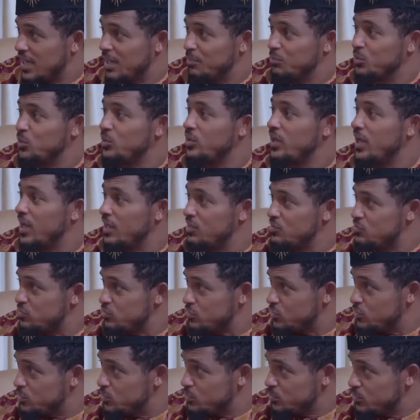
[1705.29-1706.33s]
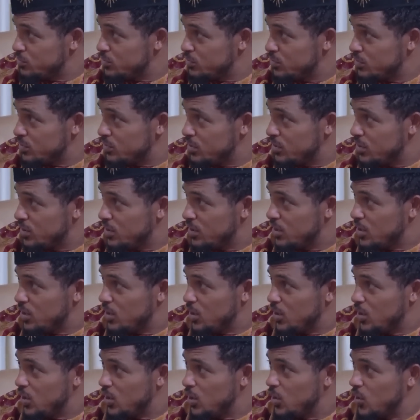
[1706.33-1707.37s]
I'm going to answer you,
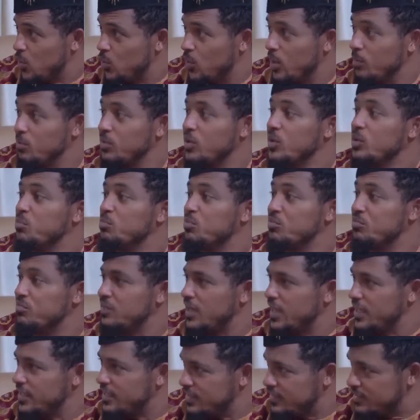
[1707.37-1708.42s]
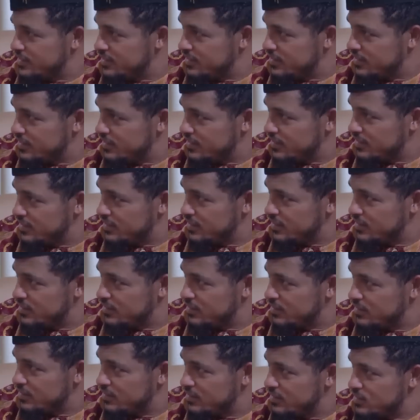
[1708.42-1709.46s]
or I'm going to provide it.
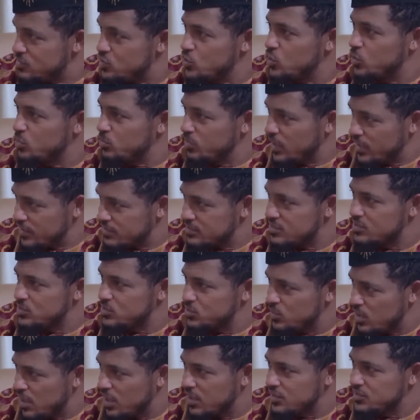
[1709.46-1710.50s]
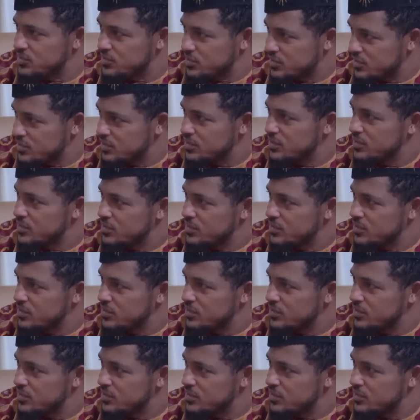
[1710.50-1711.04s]
It's your right to ask.